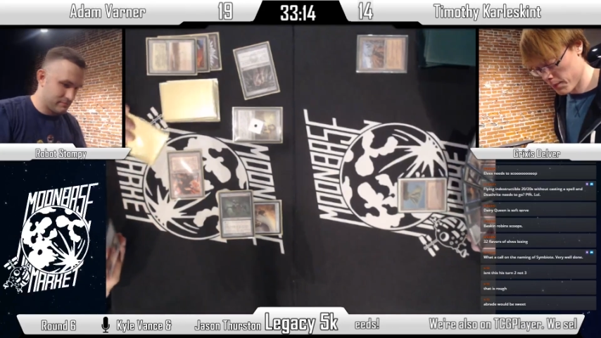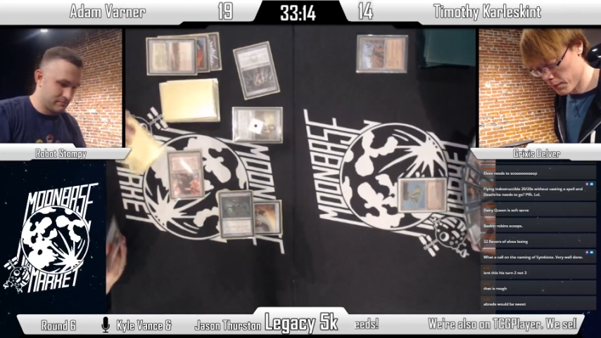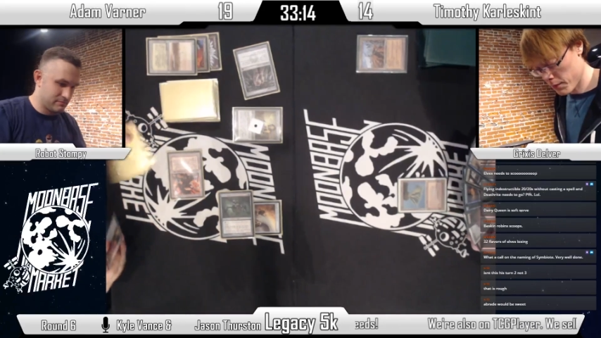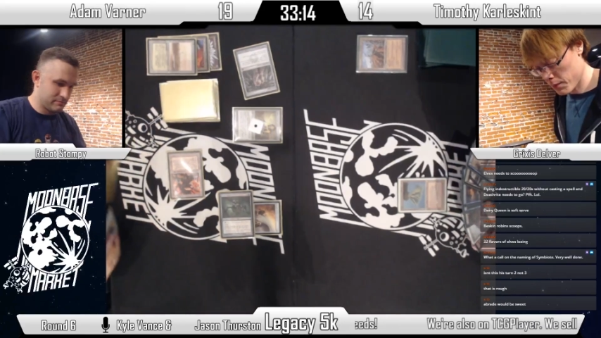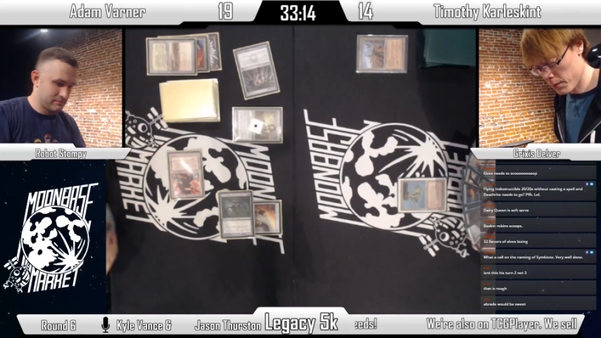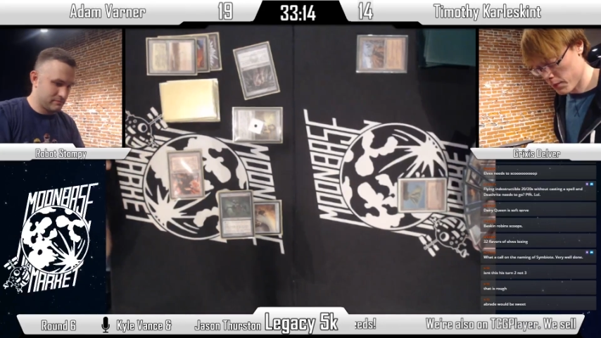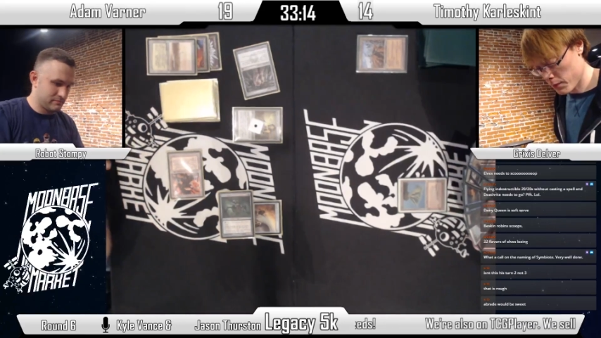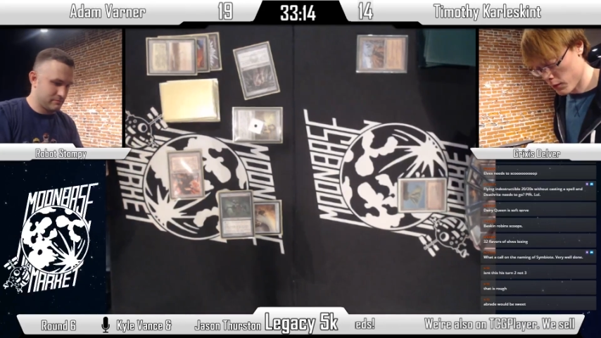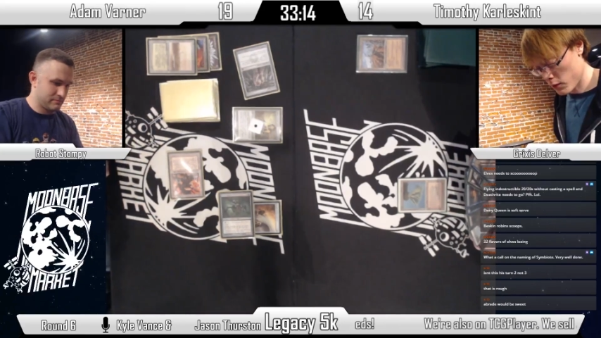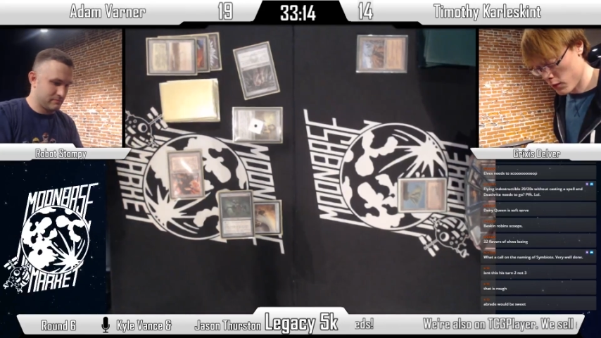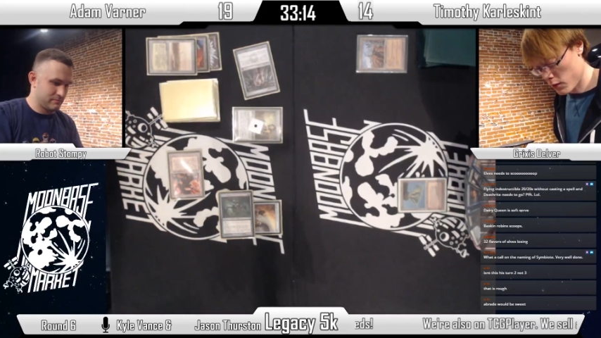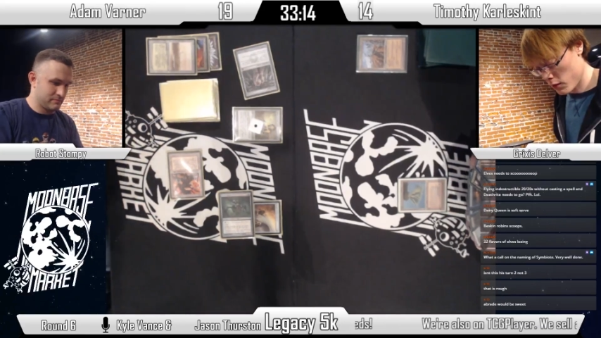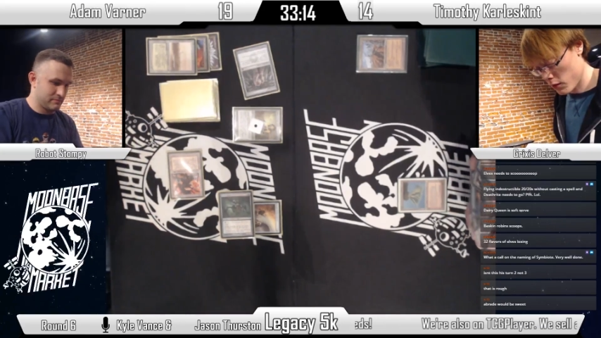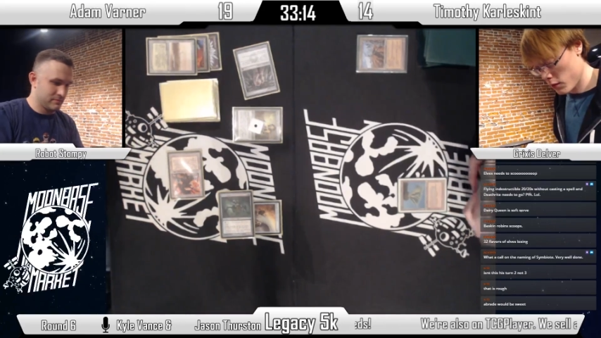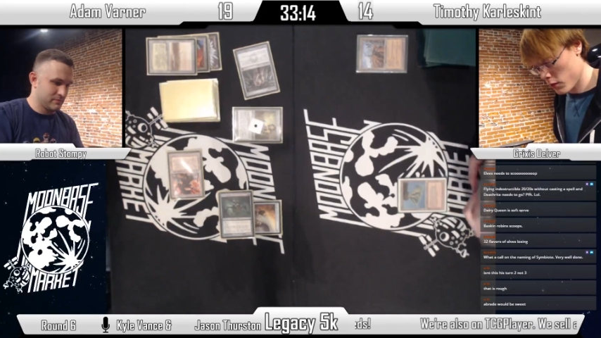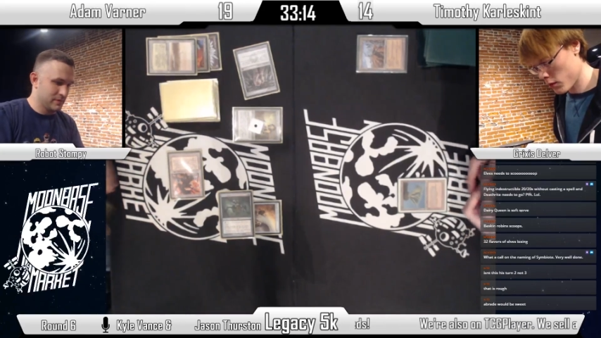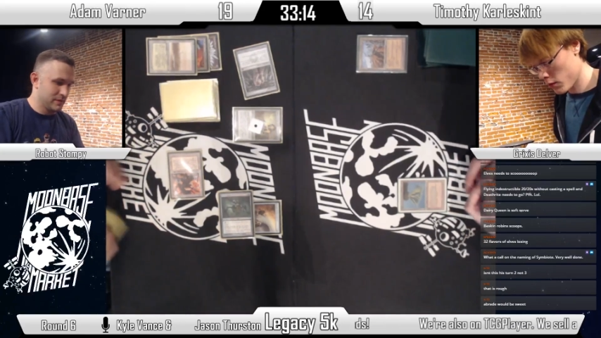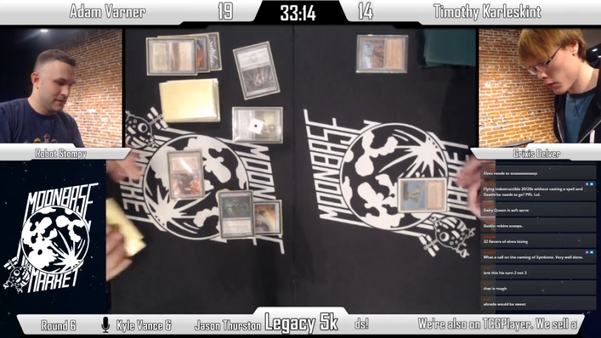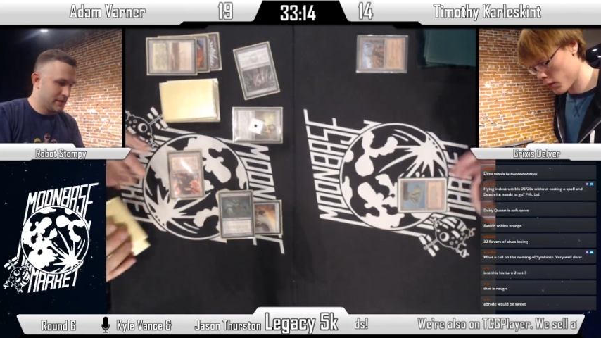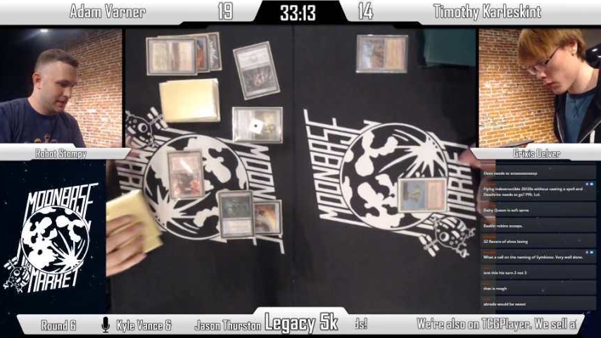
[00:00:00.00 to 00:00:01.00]
that, I have
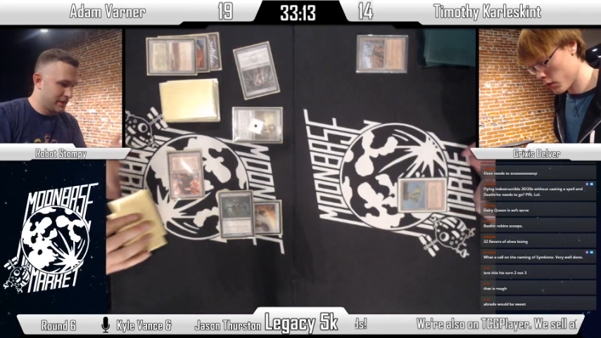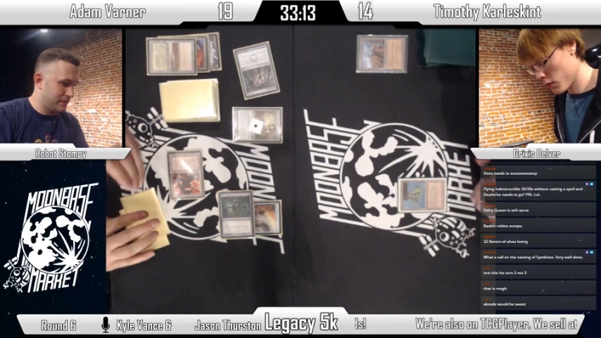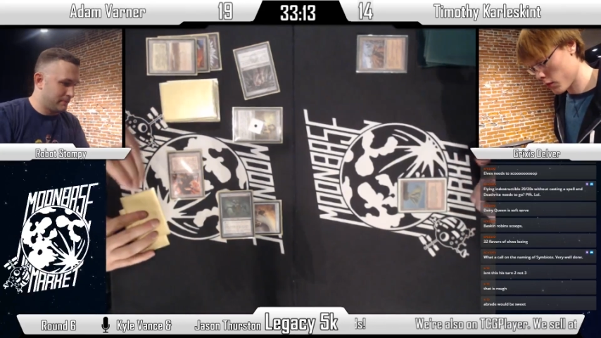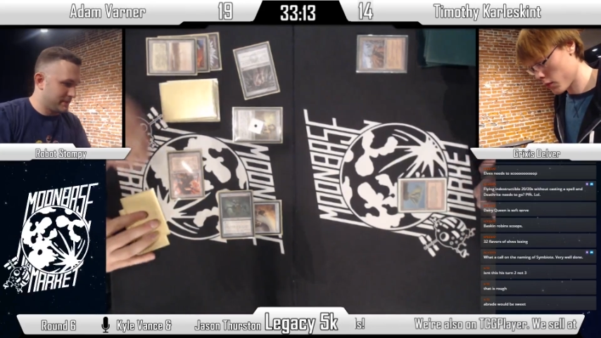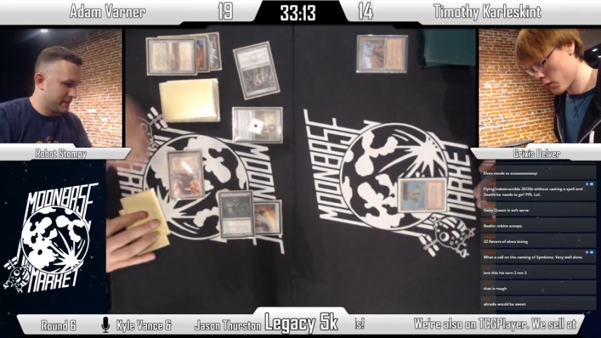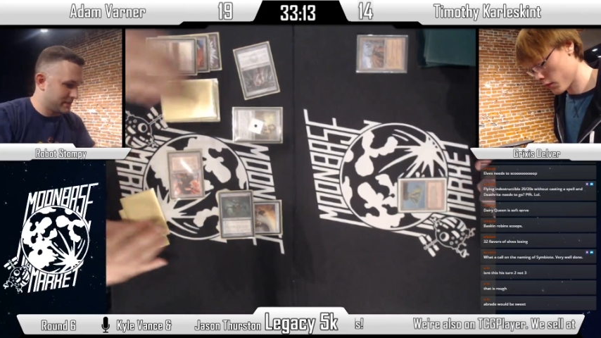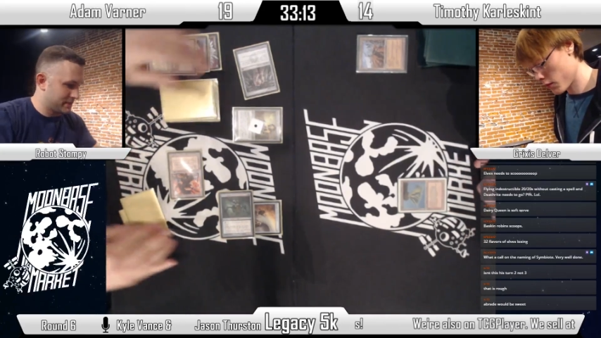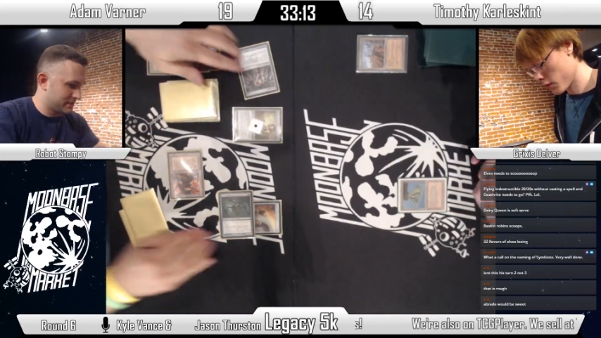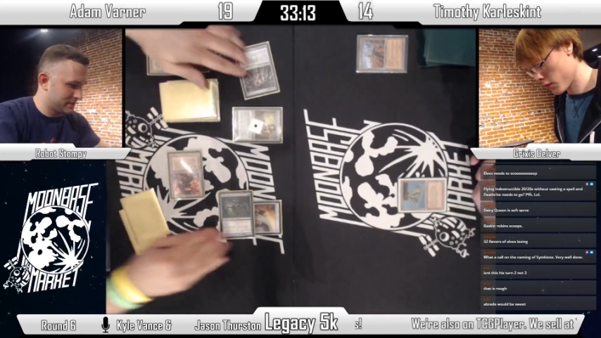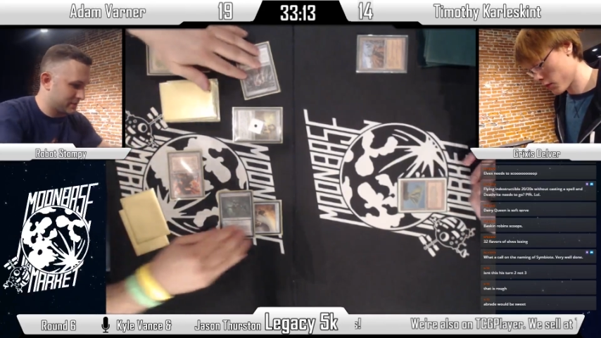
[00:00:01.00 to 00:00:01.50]
to assume.